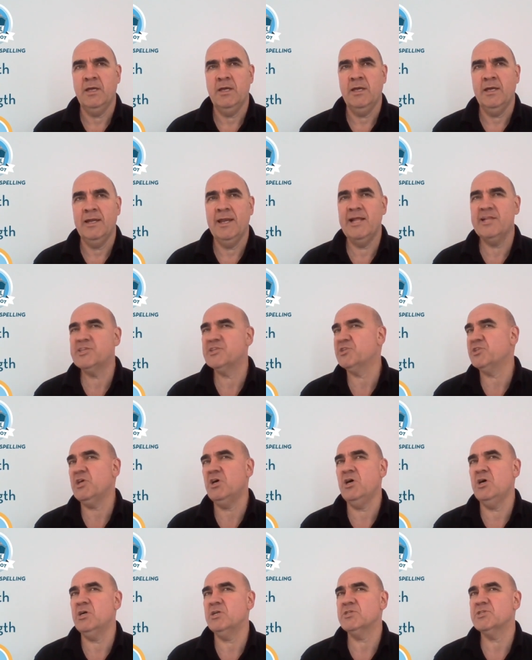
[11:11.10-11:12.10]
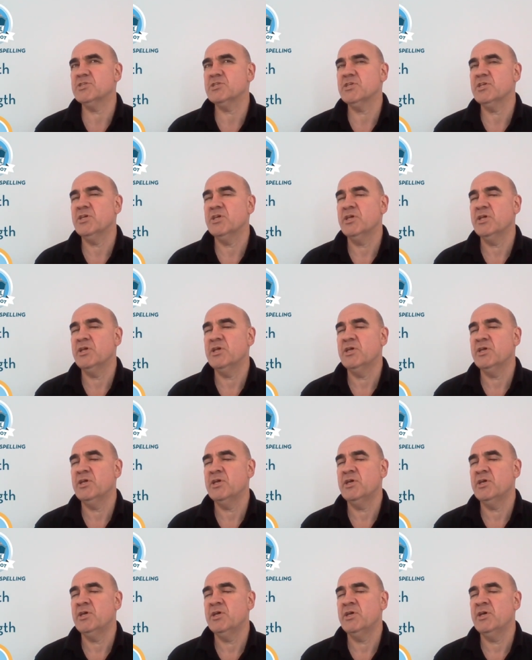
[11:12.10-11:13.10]
Let's start
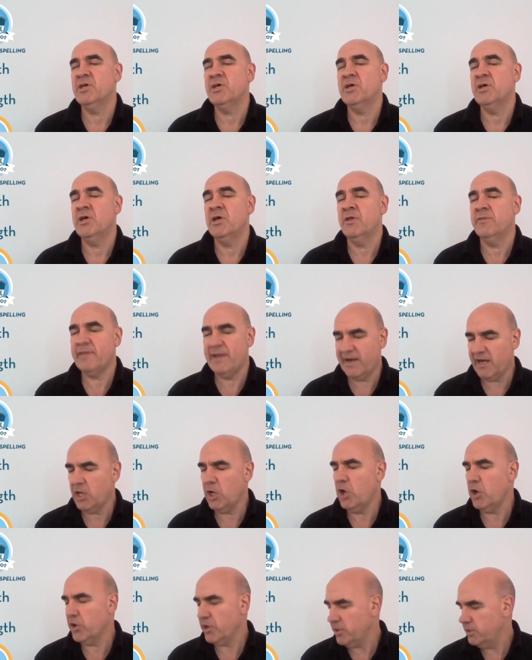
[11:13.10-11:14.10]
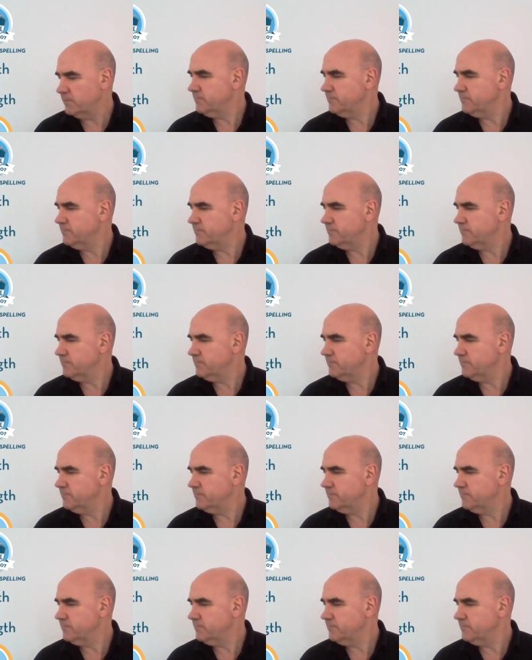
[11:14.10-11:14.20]
that clock.